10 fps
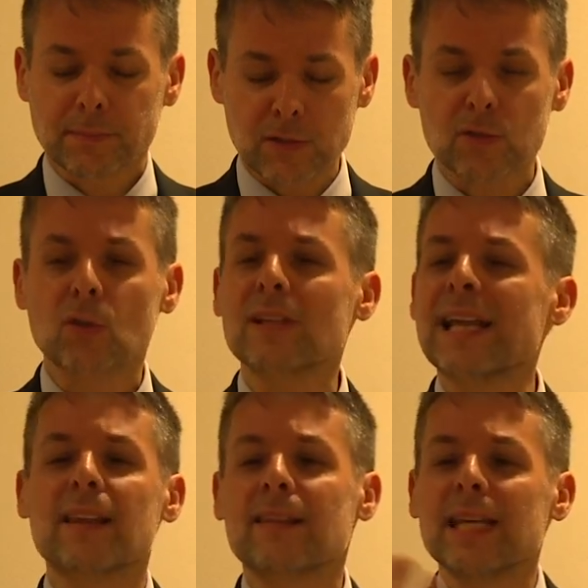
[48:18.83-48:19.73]
It's
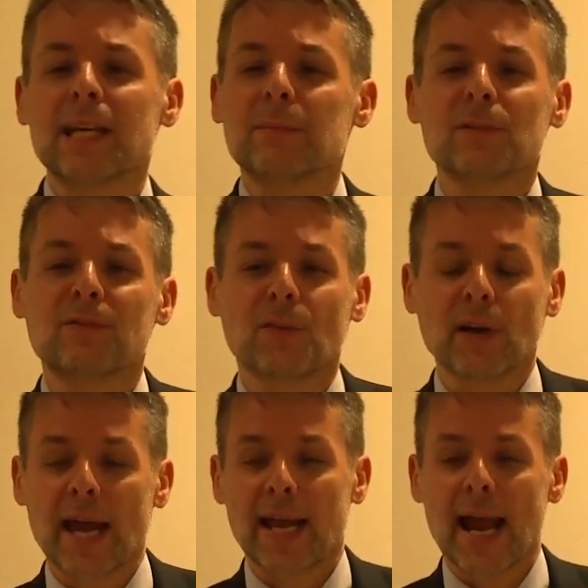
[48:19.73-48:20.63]
totally unthinkable
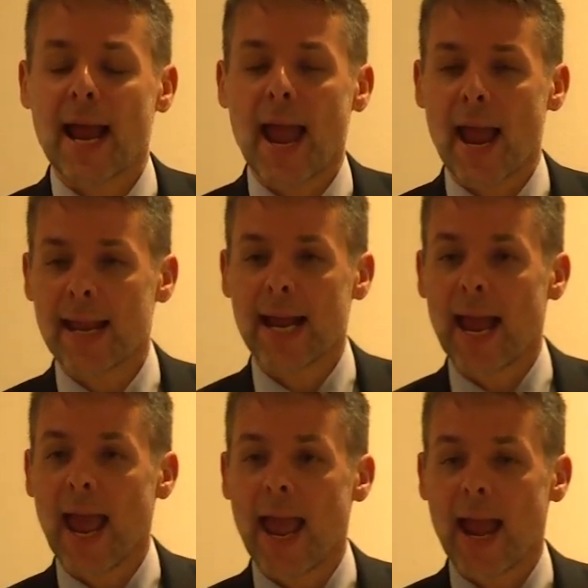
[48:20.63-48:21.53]
for an, an,
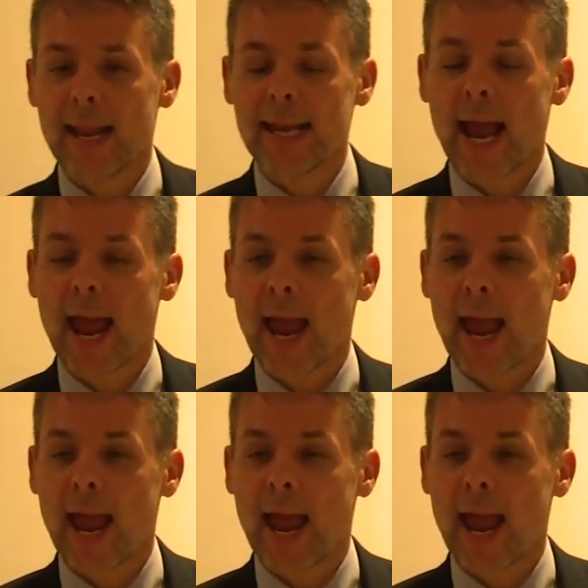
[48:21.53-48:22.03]
an,